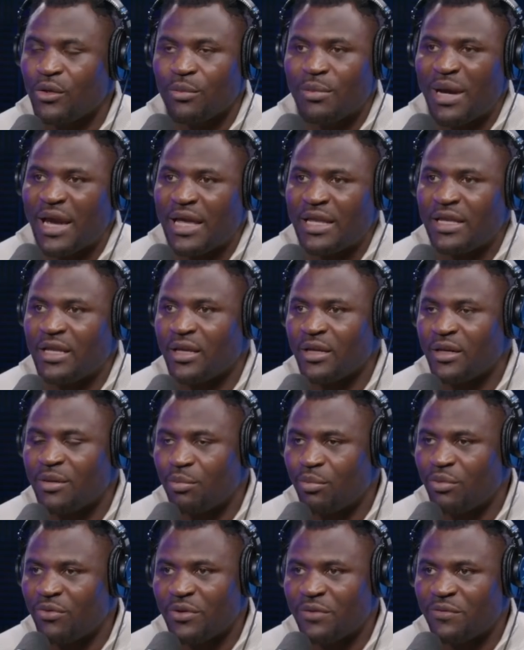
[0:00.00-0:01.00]
You might think
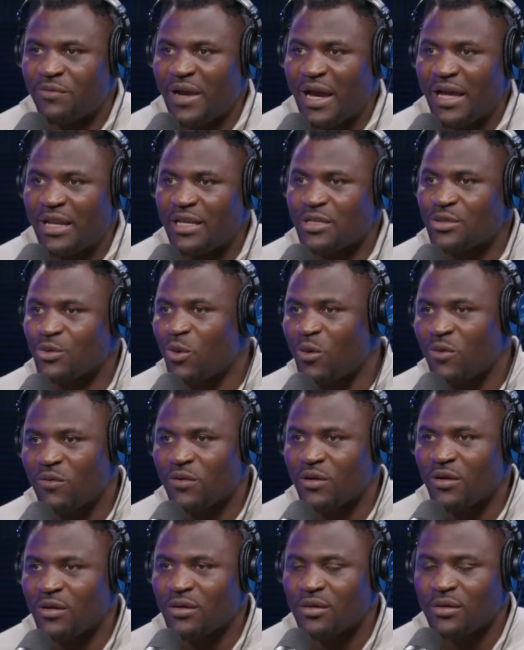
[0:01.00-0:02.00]
the fight is
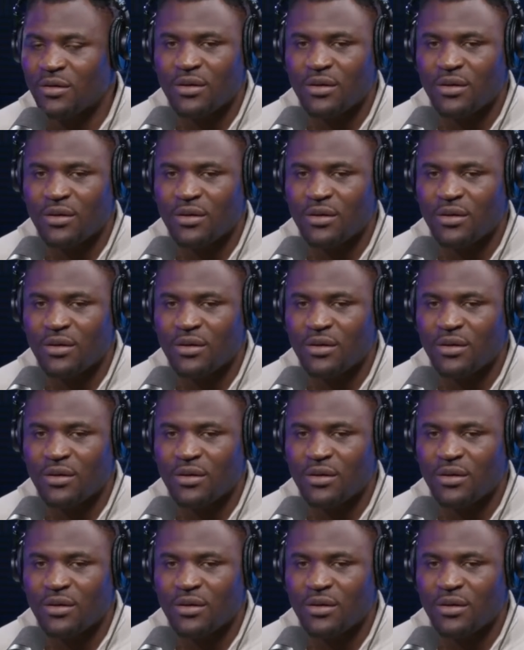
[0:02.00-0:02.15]
over.